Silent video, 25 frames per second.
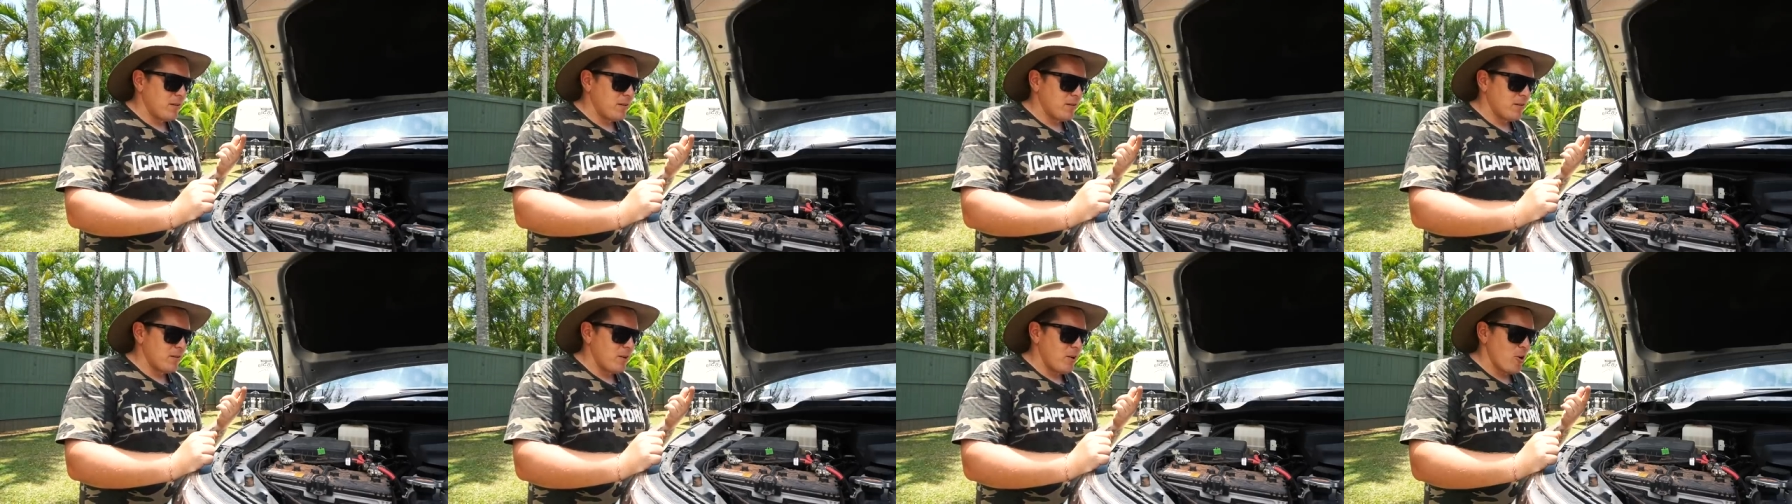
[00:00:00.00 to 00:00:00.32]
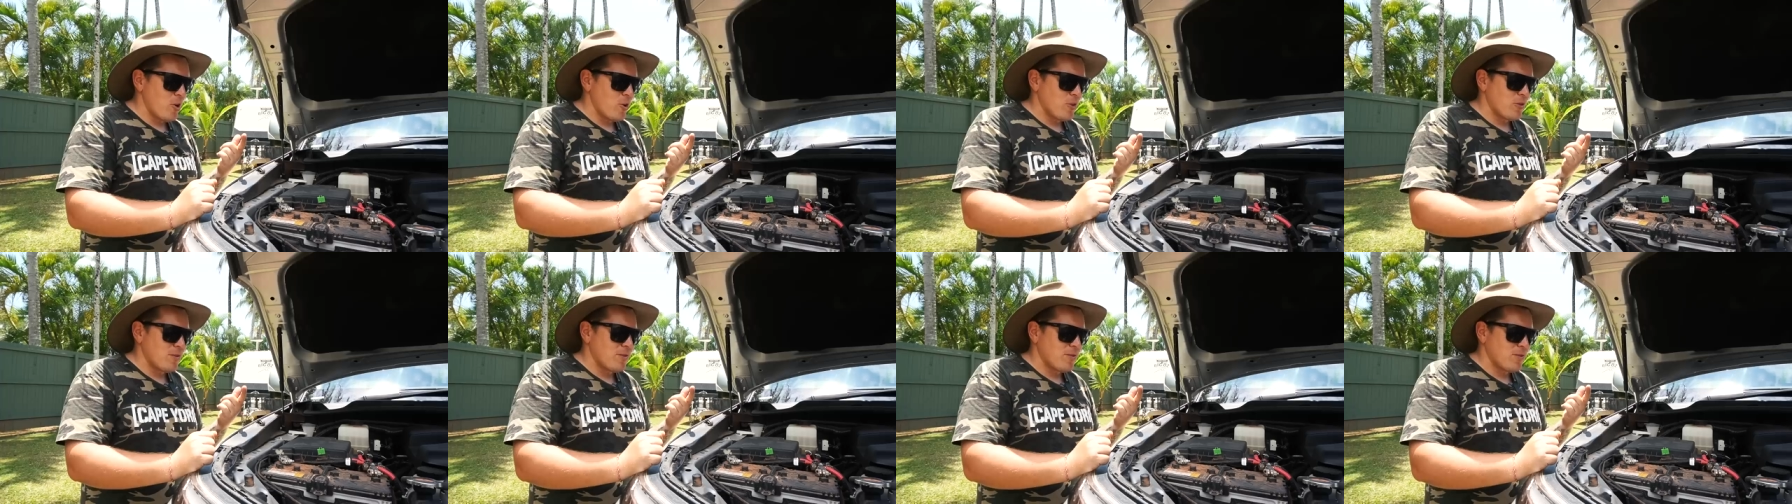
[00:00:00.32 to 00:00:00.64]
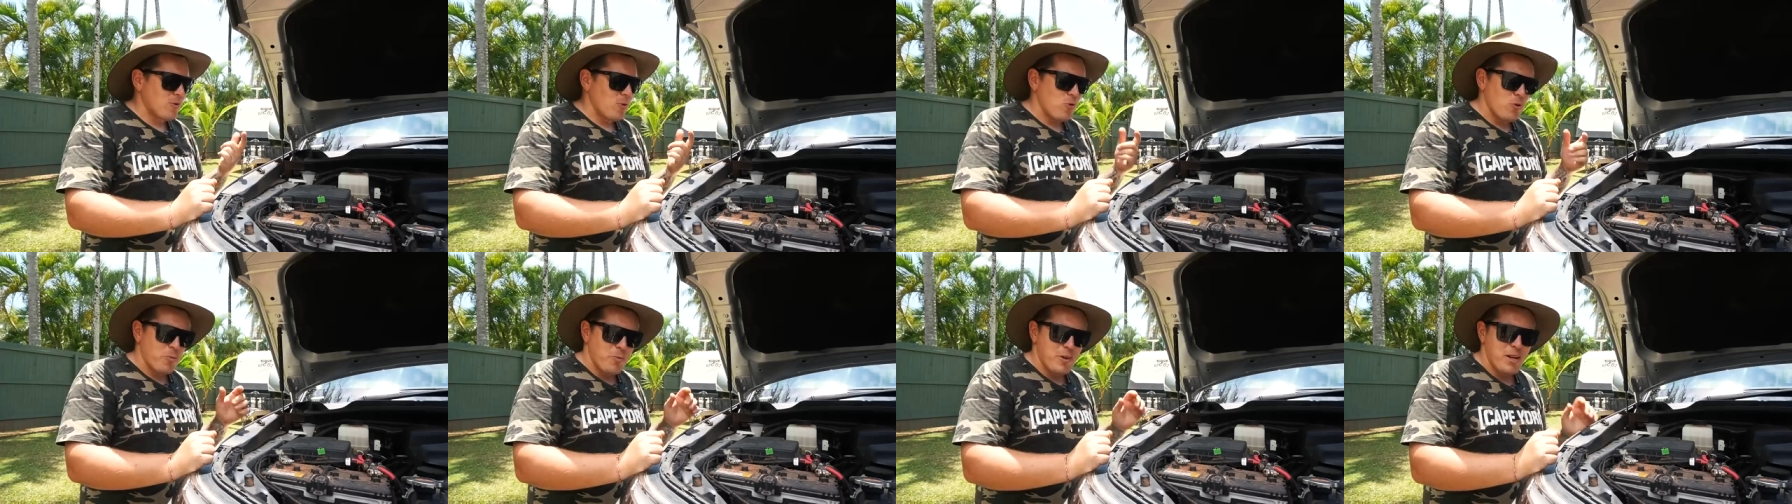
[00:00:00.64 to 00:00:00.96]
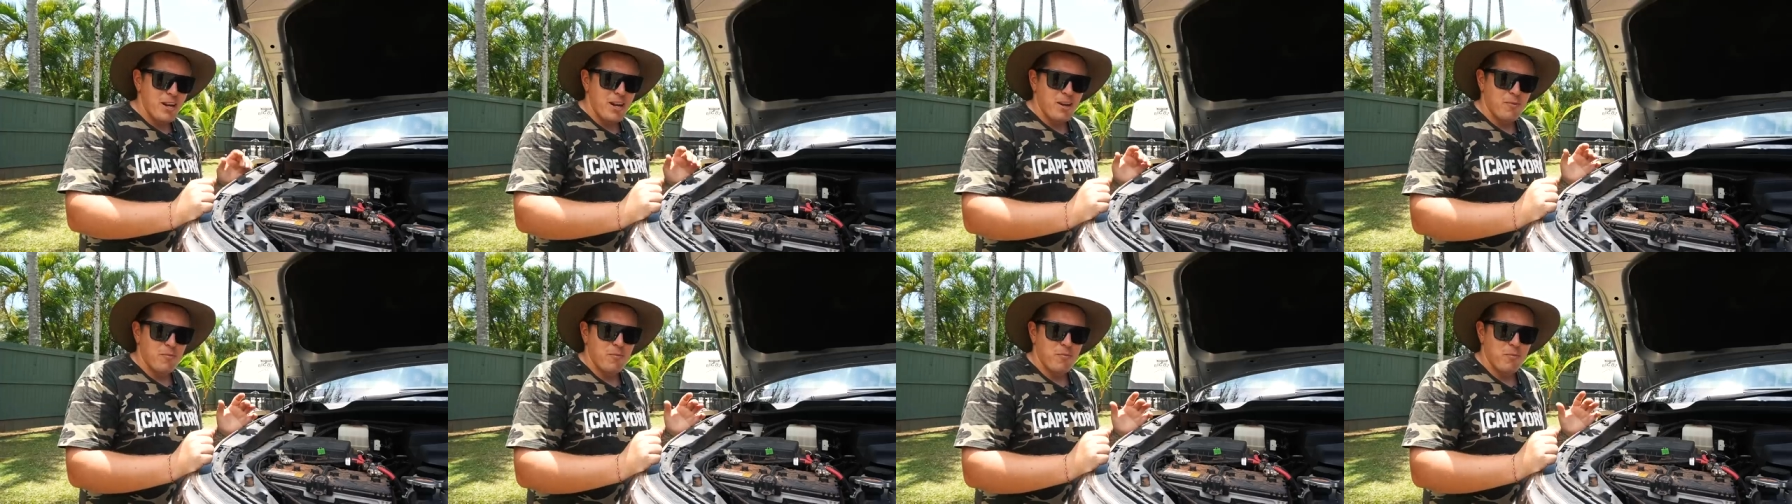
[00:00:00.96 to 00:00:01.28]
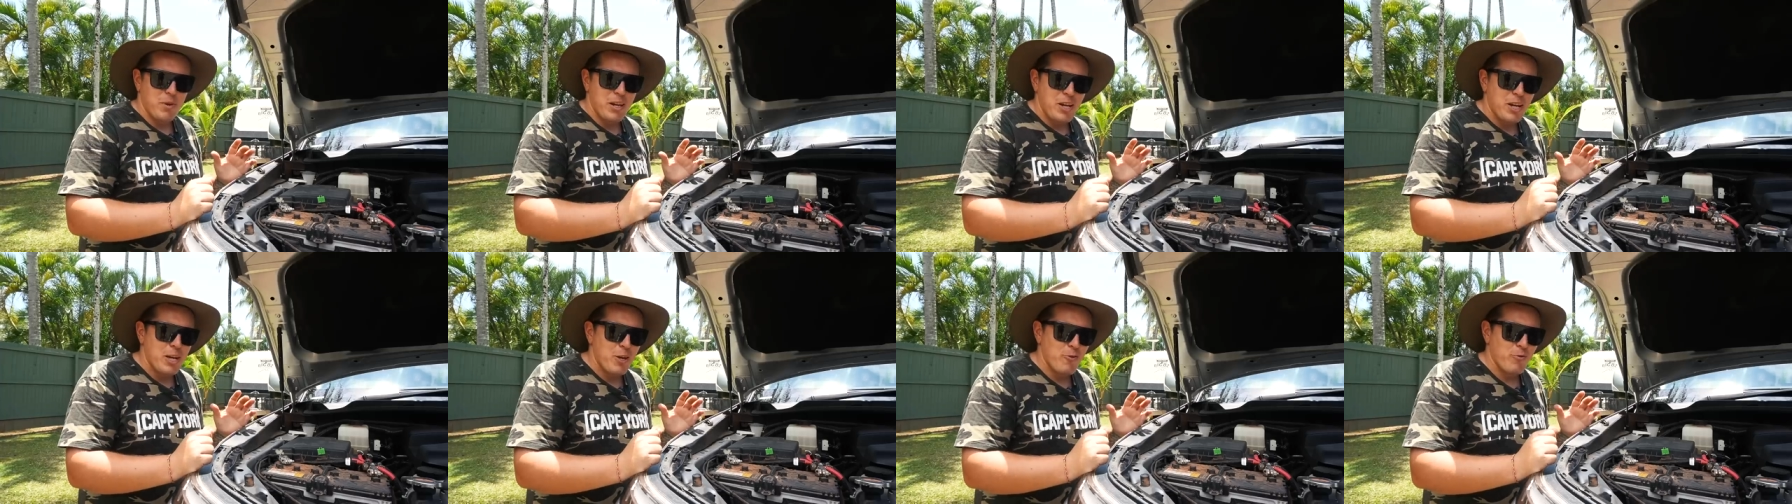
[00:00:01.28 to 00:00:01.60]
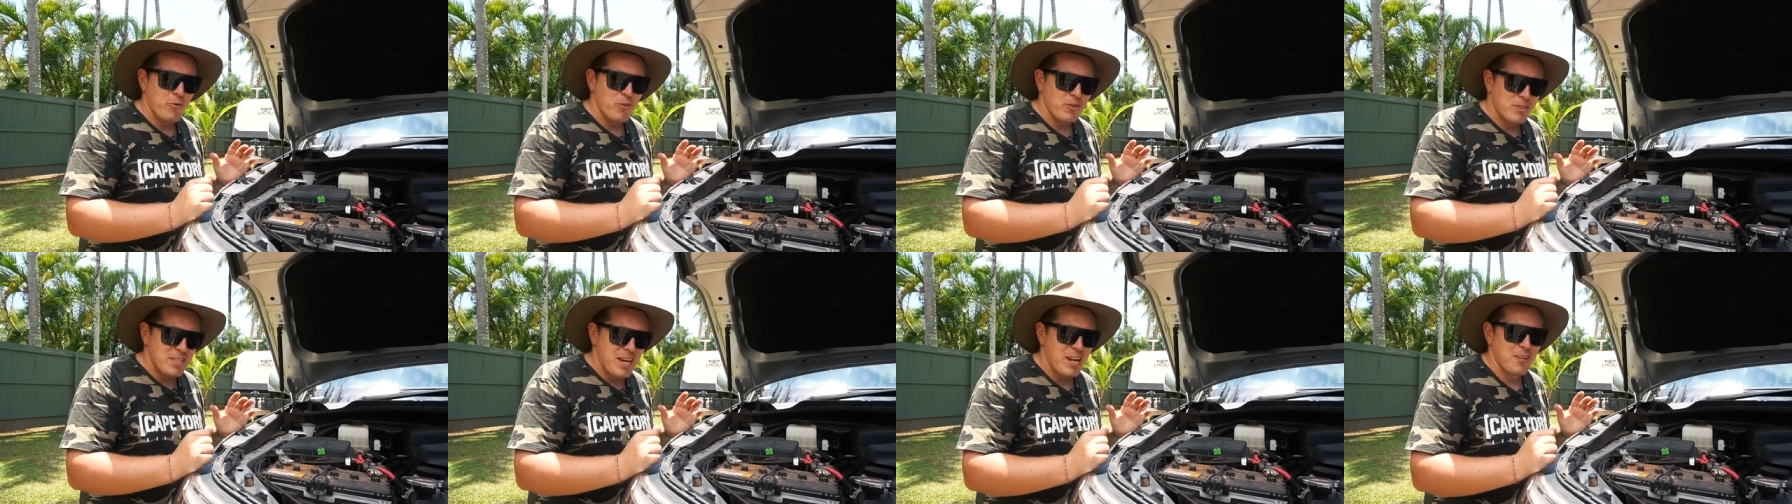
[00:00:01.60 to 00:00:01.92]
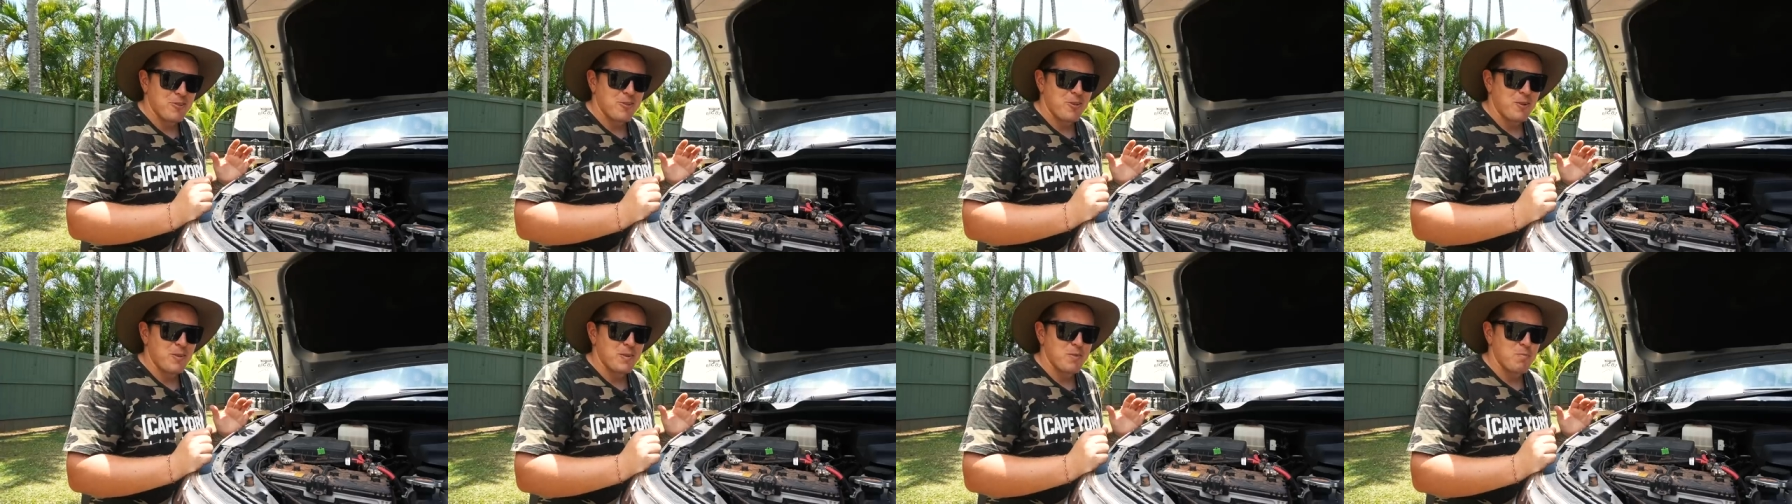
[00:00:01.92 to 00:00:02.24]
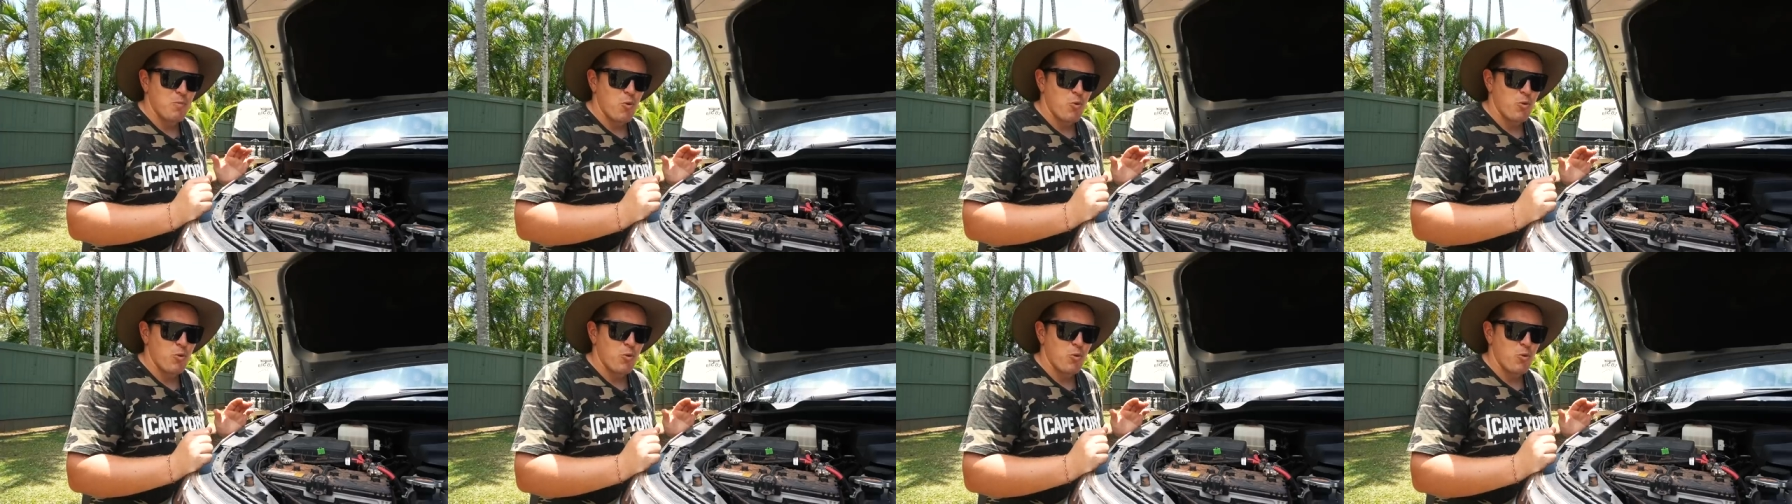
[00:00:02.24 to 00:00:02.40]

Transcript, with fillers: So talk about being even 10 times